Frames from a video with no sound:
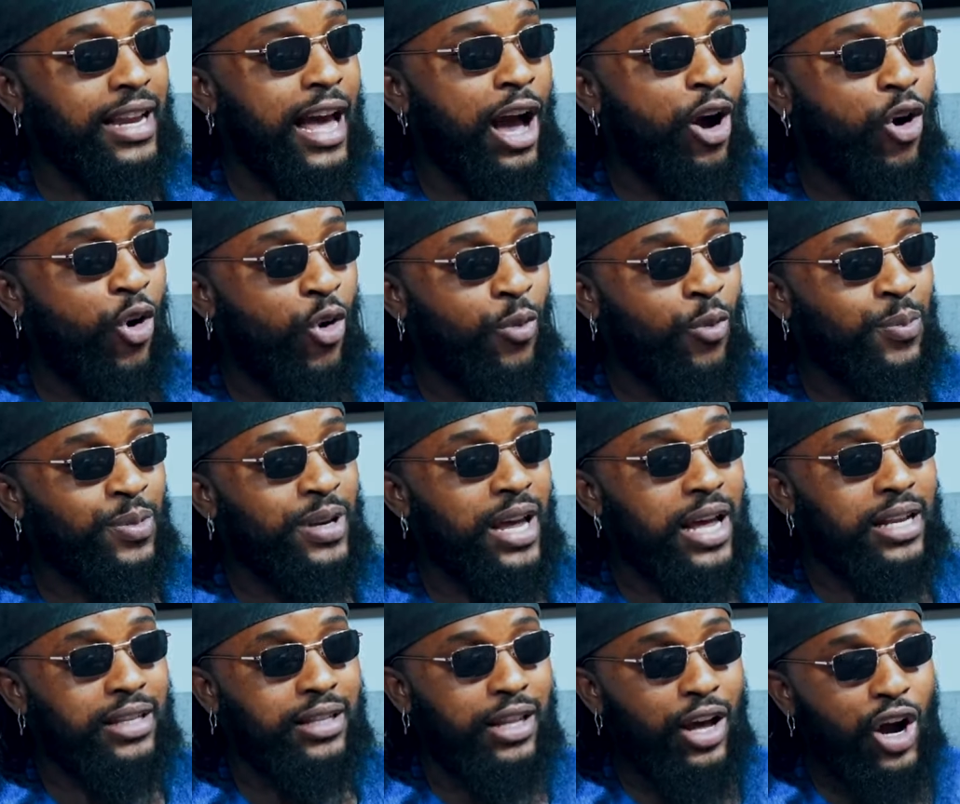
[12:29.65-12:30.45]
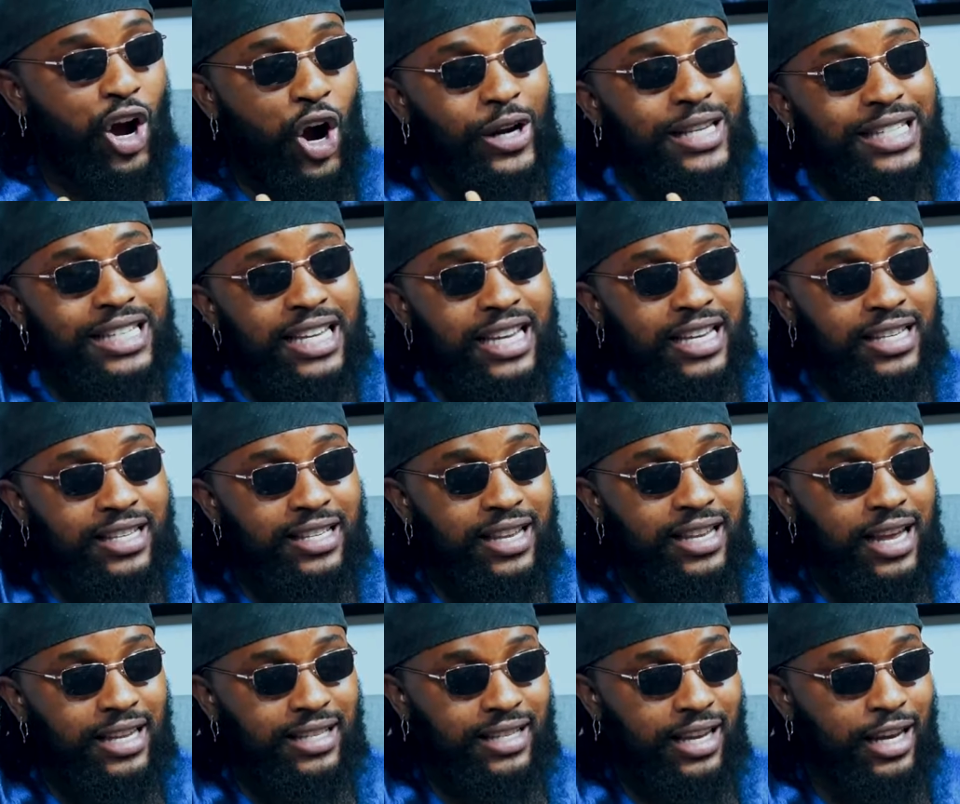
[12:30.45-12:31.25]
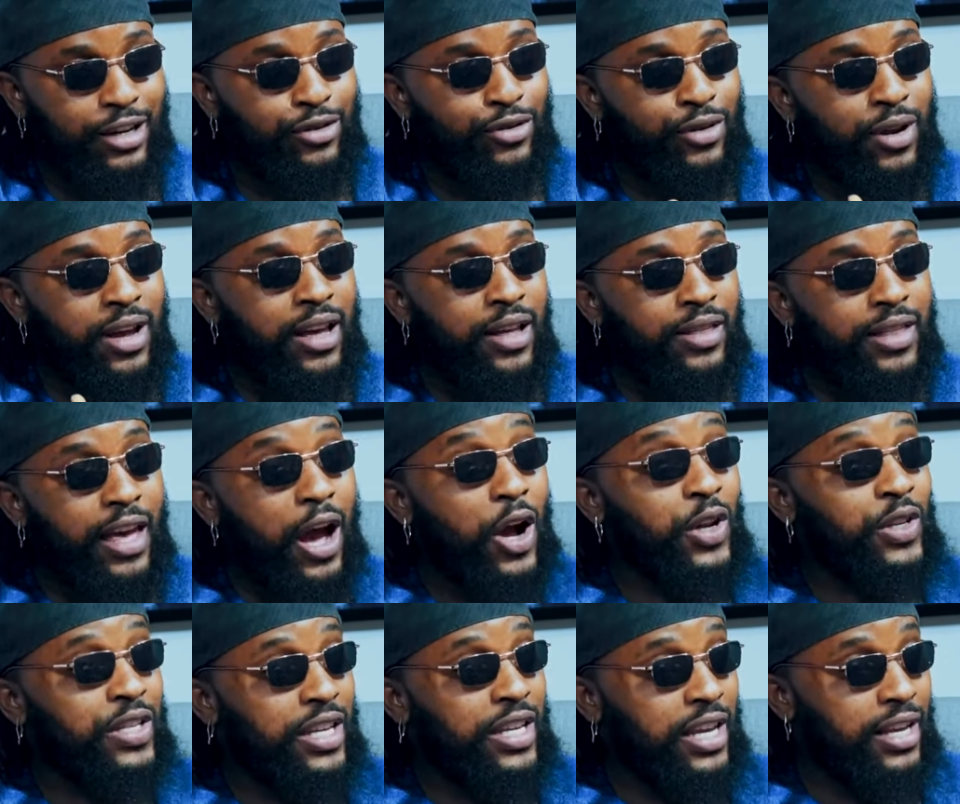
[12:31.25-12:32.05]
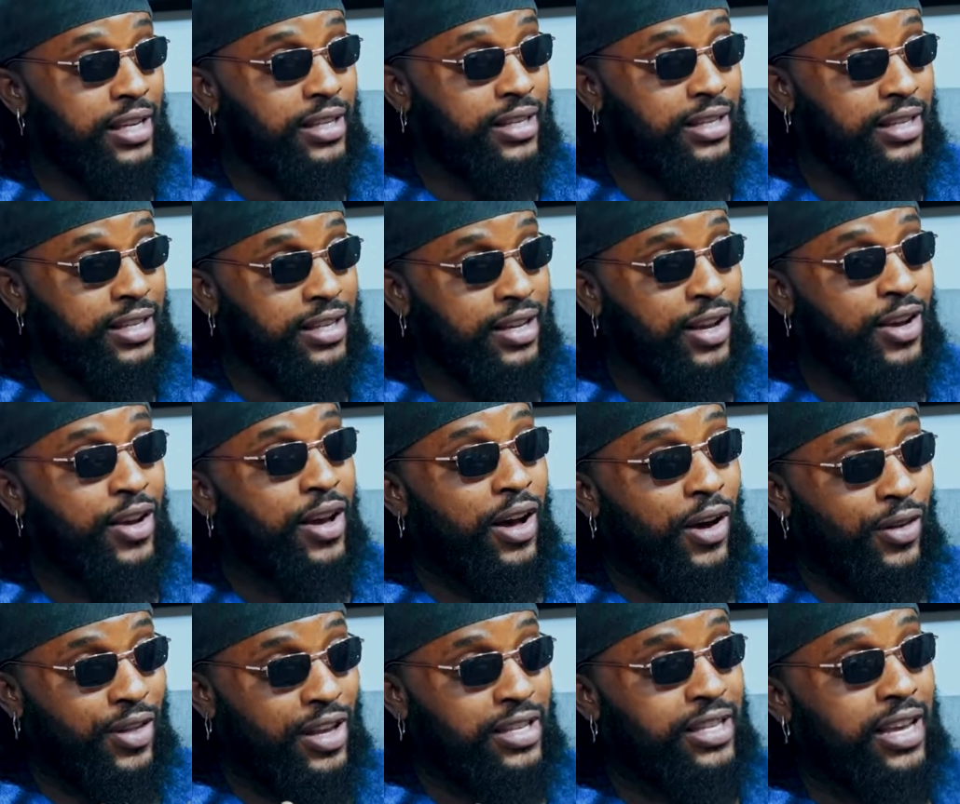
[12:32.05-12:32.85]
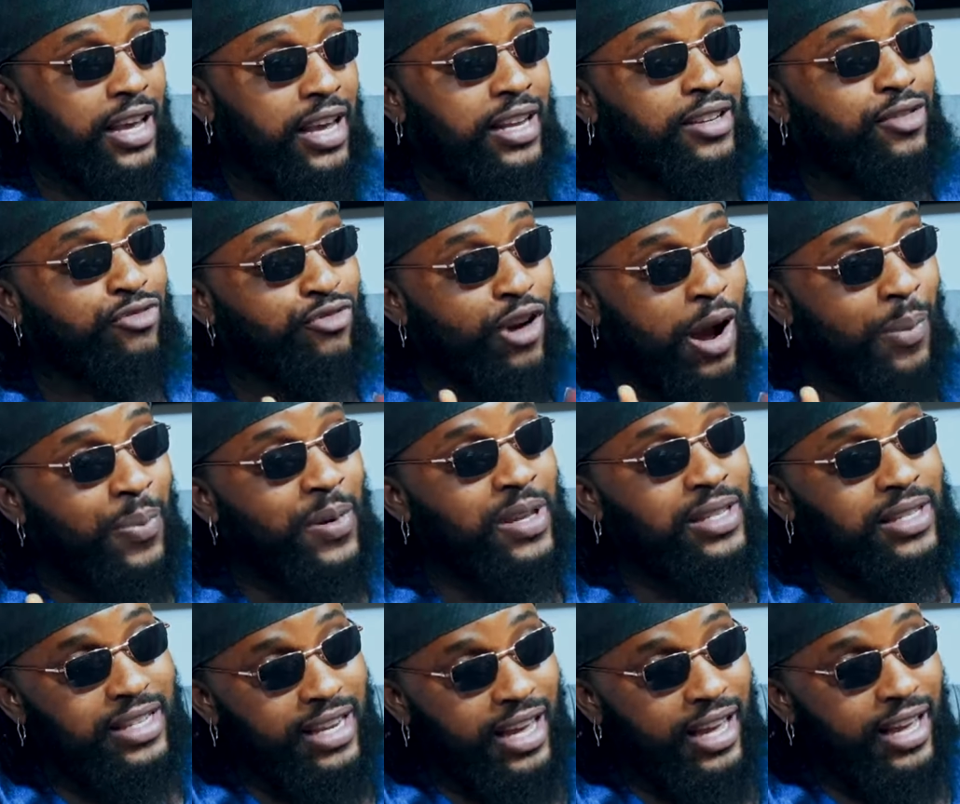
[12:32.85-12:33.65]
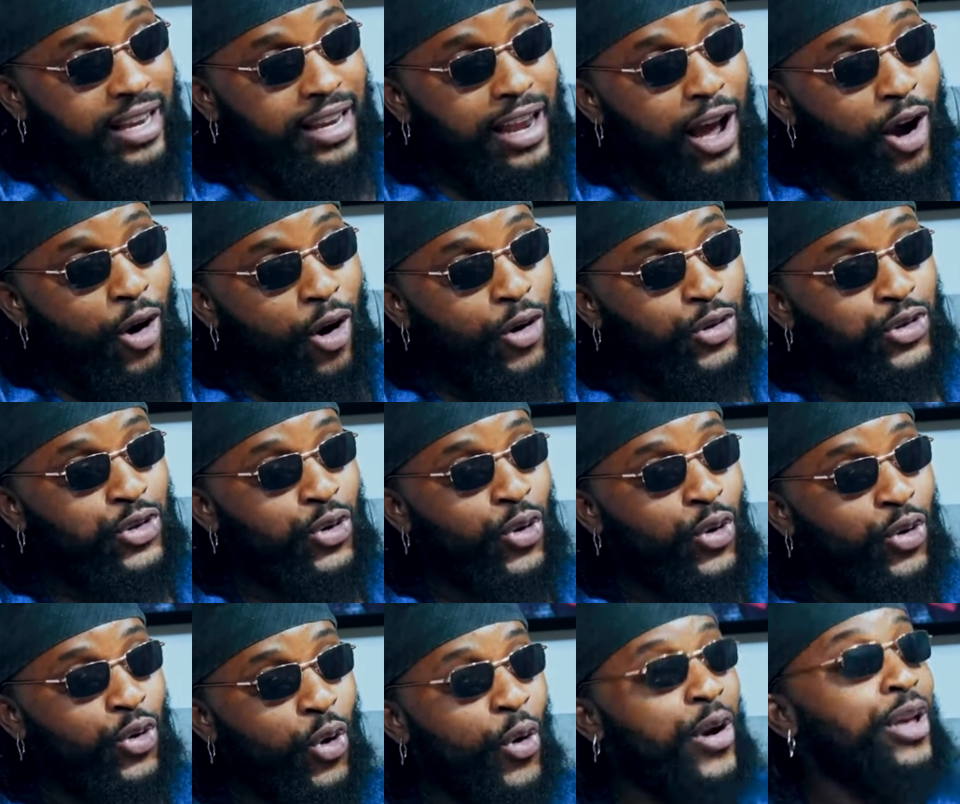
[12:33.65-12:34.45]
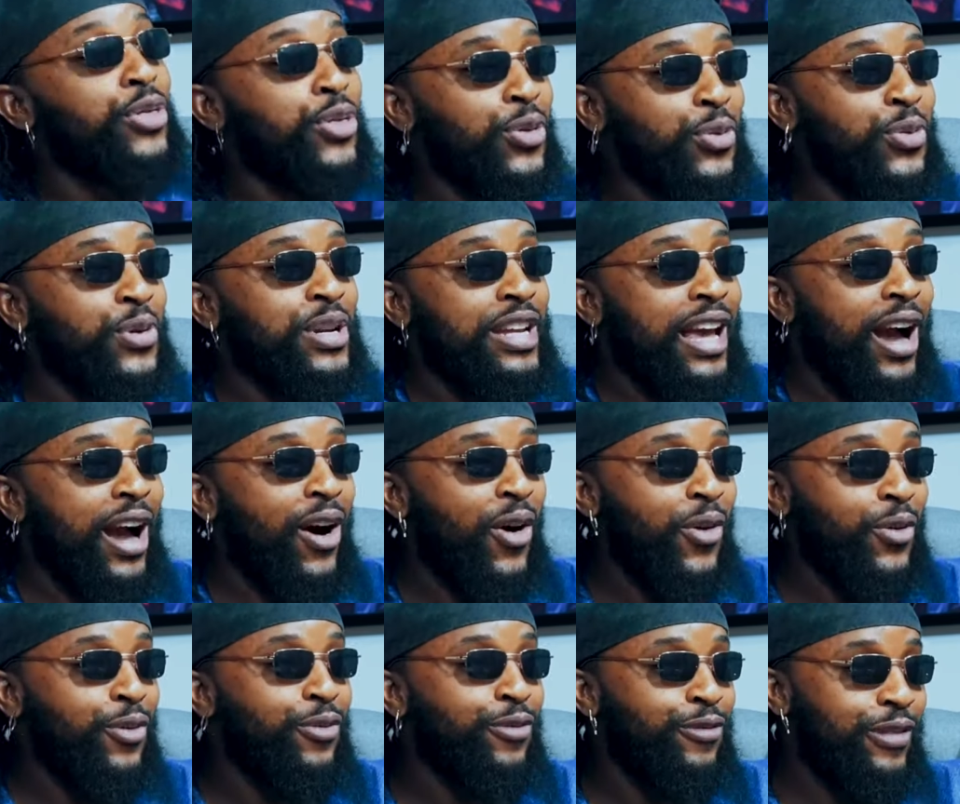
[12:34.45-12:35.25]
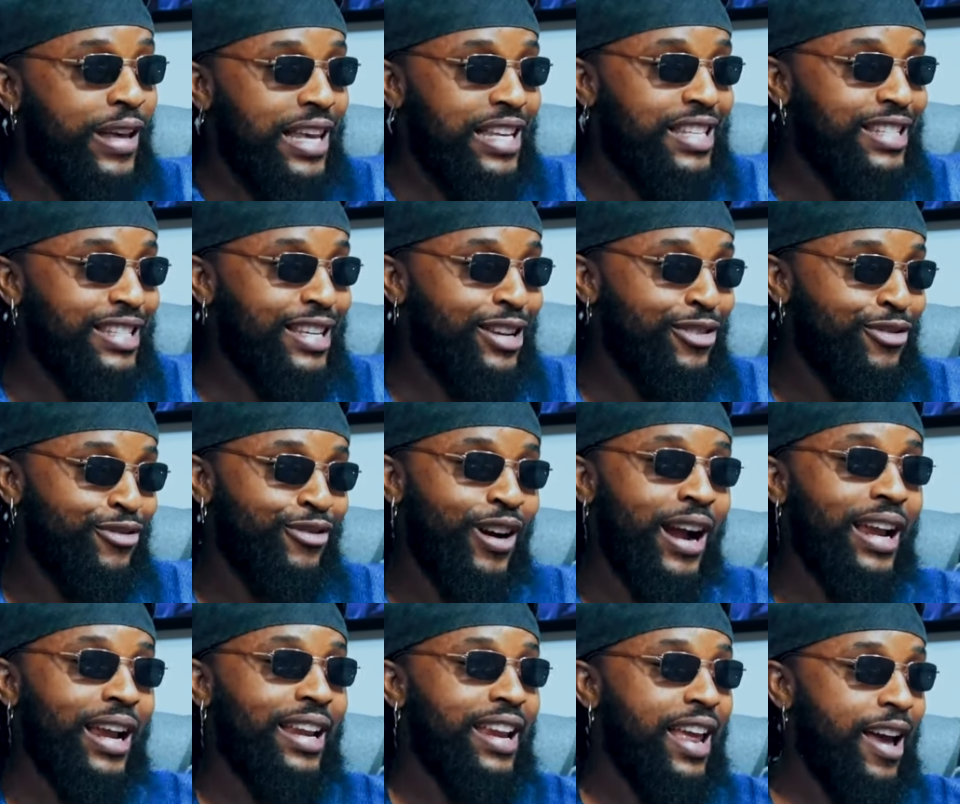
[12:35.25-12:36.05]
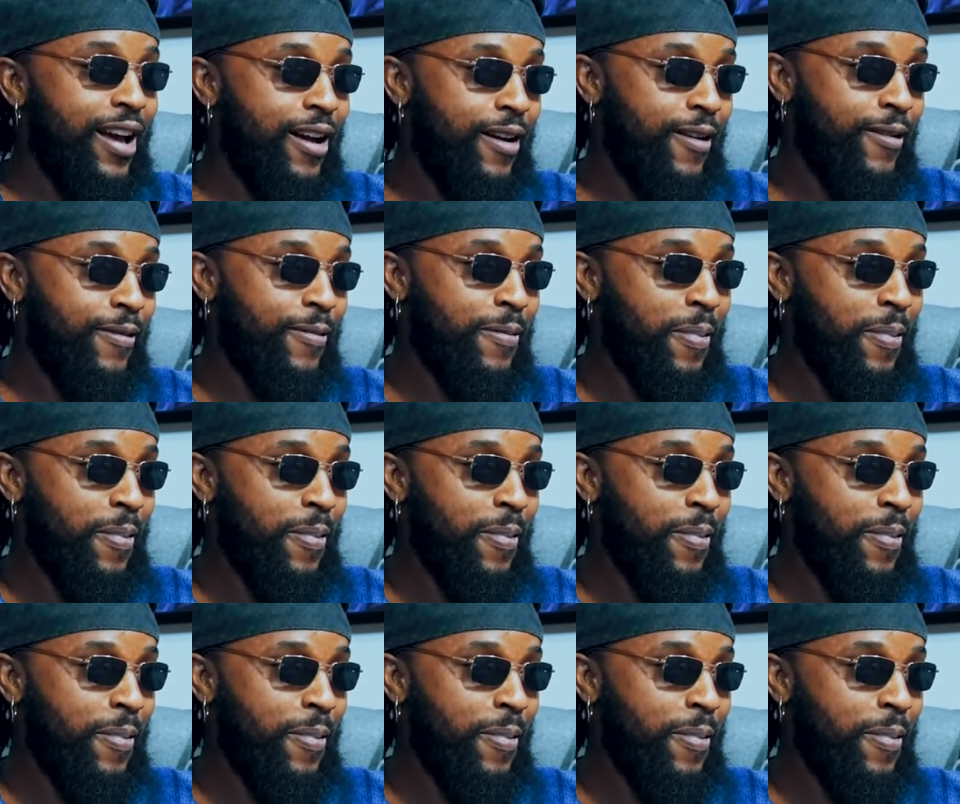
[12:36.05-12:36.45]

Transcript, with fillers: I hope that the artist that said the artist uh, that said rap is dead are also going through their own face right now.